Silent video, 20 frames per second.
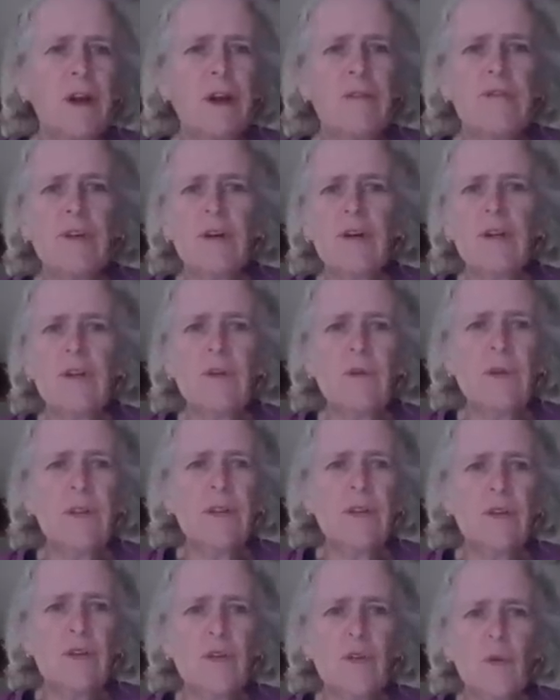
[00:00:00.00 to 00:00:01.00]
have
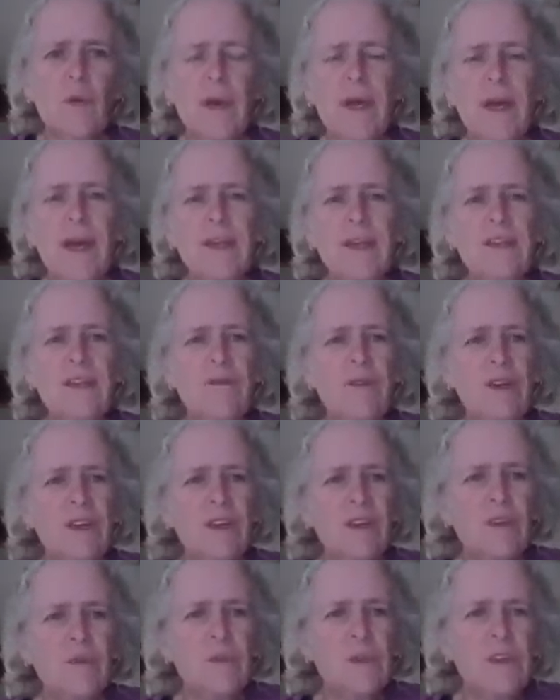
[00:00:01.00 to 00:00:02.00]
concluded that earthquake
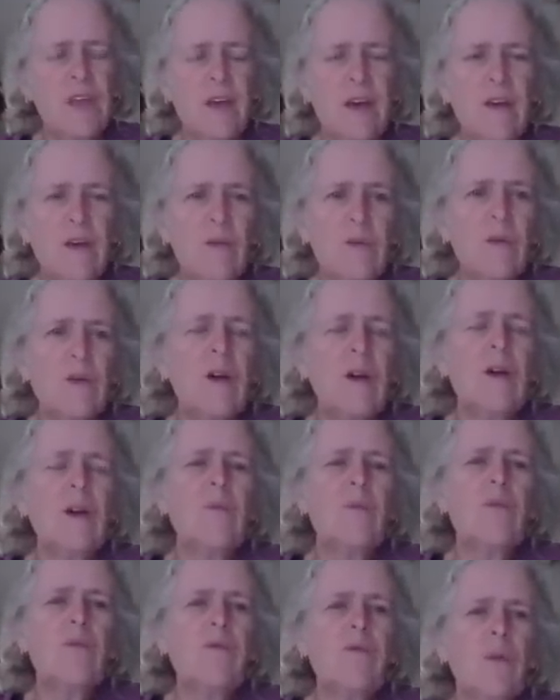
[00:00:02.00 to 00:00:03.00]
activity goes down
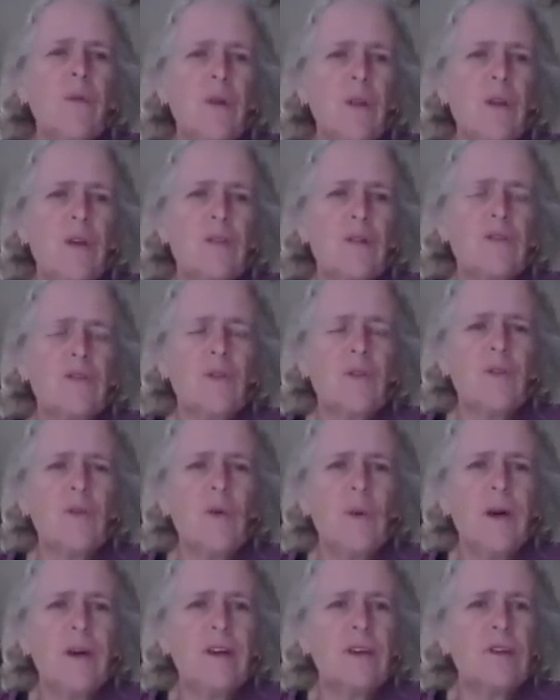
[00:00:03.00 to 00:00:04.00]
before a large
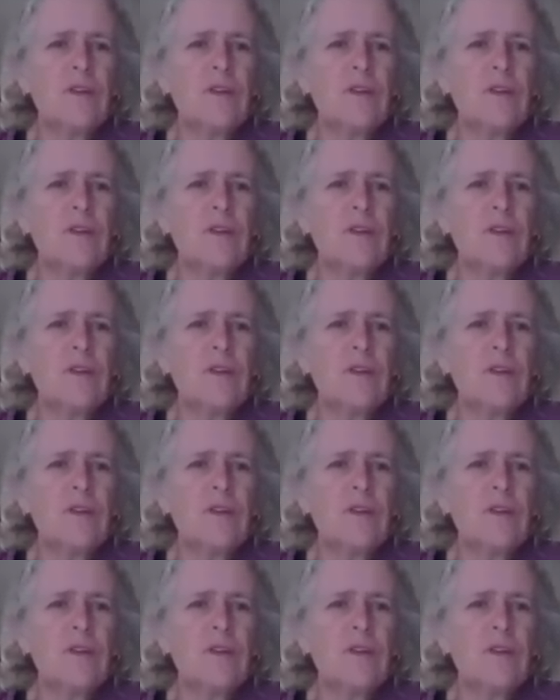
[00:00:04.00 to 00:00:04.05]
earthquake.